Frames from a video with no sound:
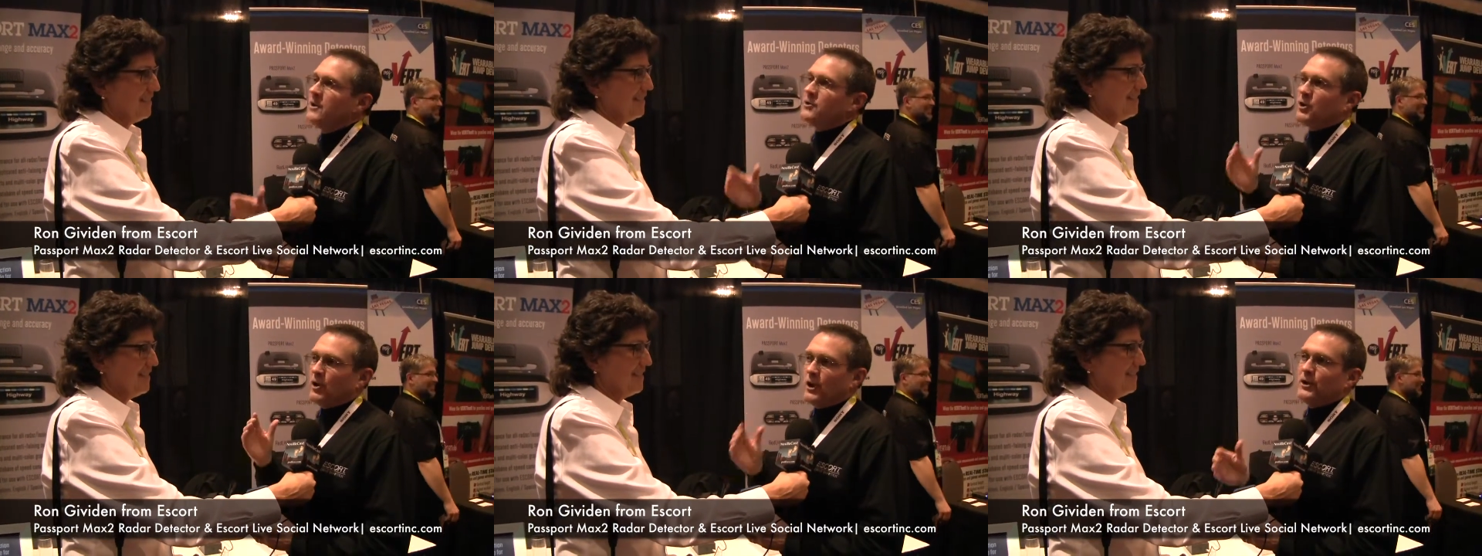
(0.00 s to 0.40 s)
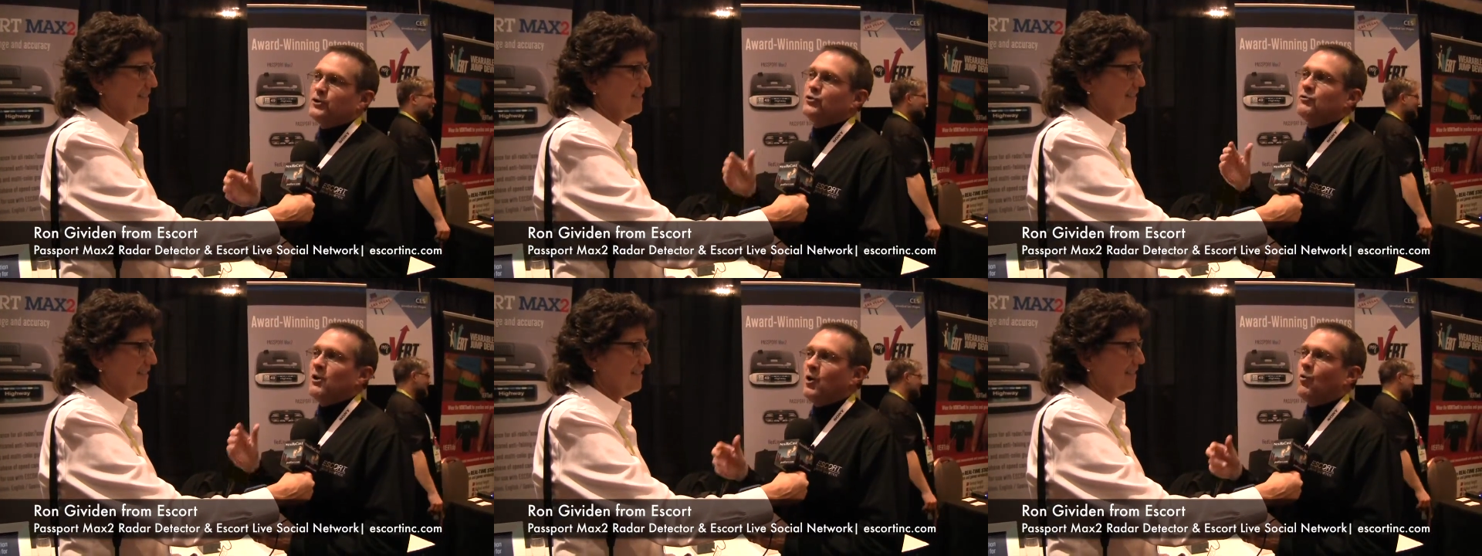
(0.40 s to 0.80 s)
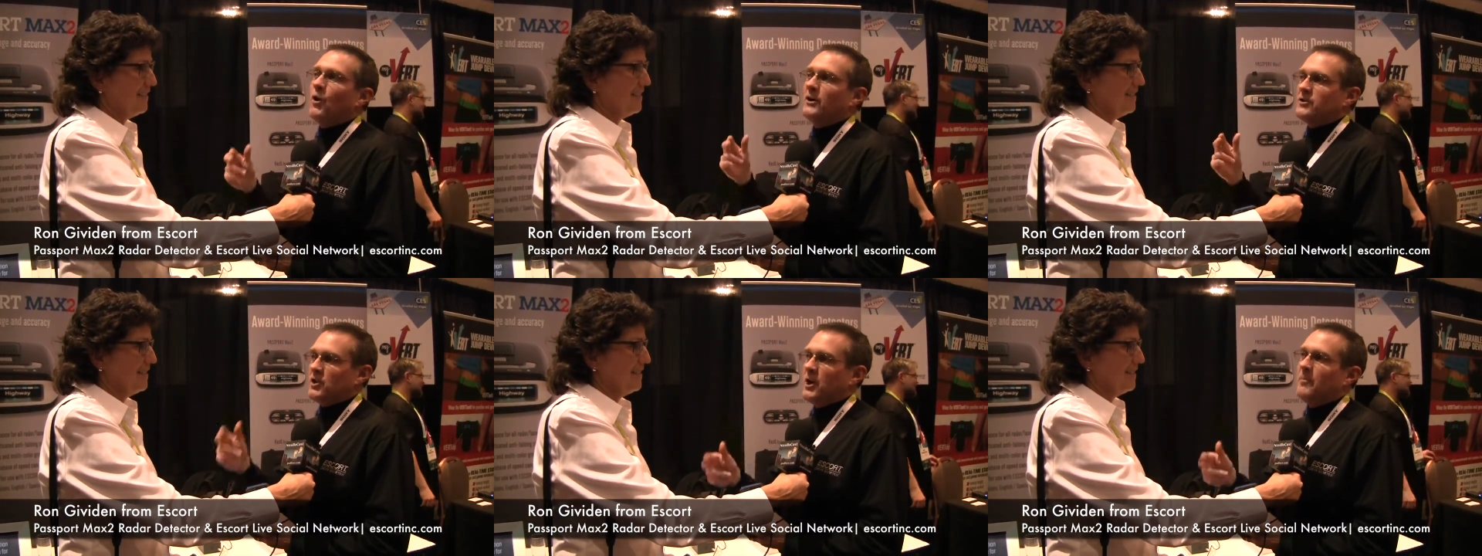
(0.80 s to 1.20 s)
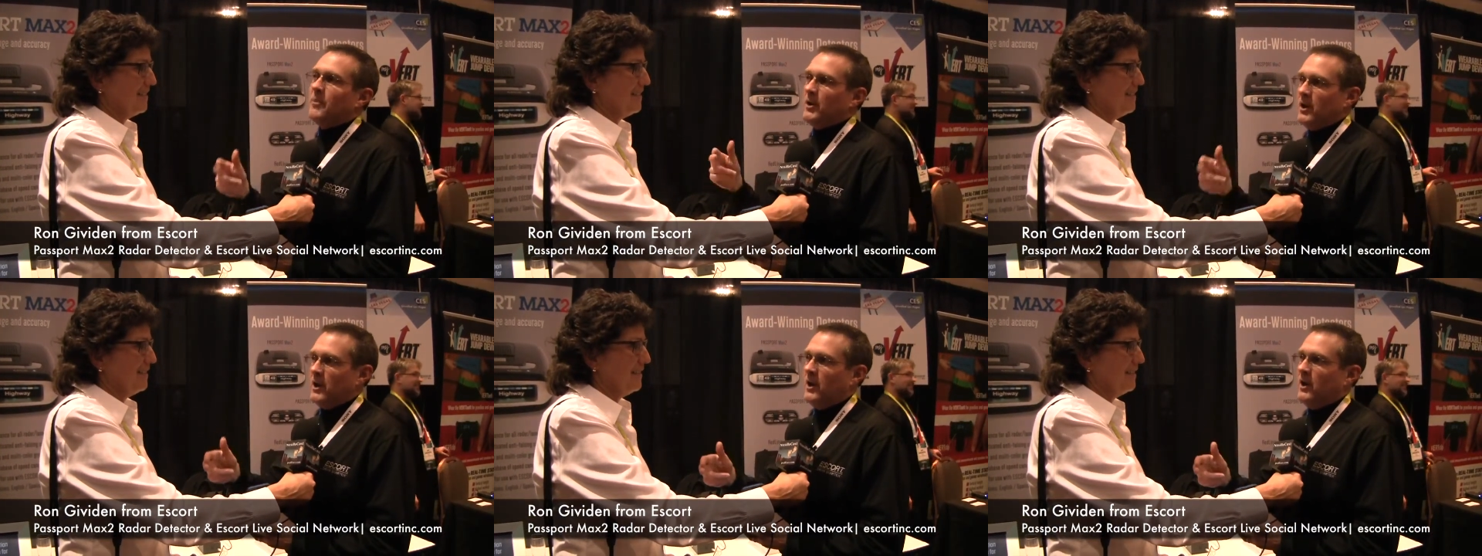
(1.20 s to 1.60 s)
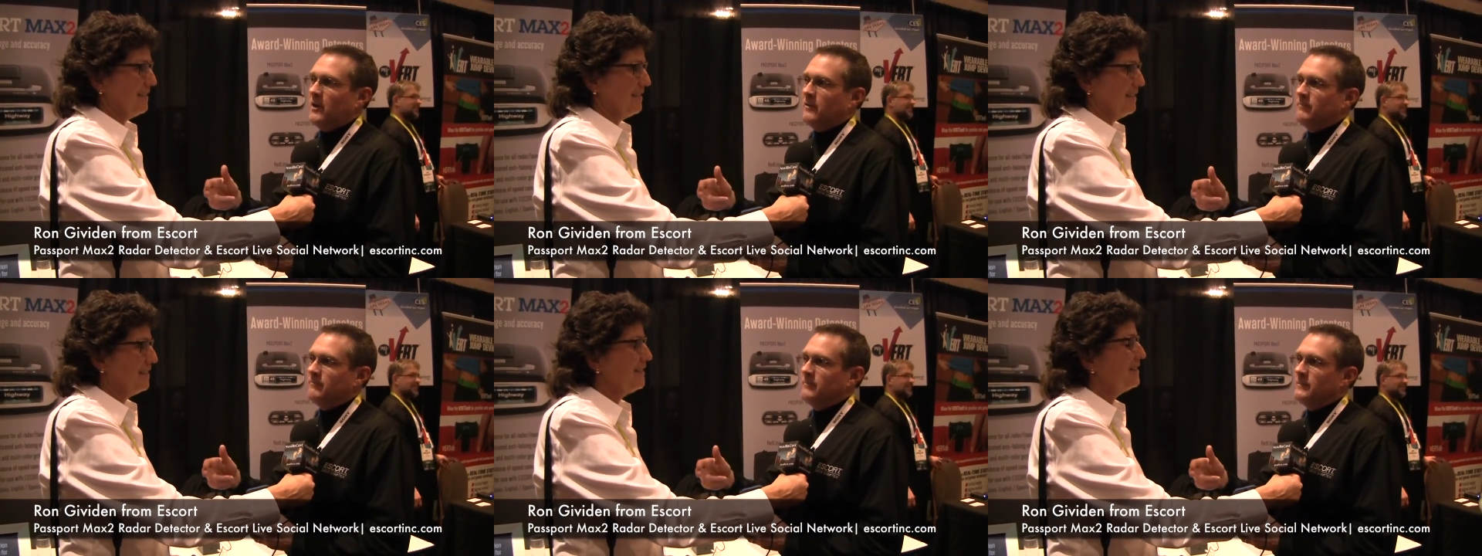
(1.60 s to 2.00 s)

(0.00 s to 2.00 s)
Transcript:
Speaker 1: to let you know what's up ahead.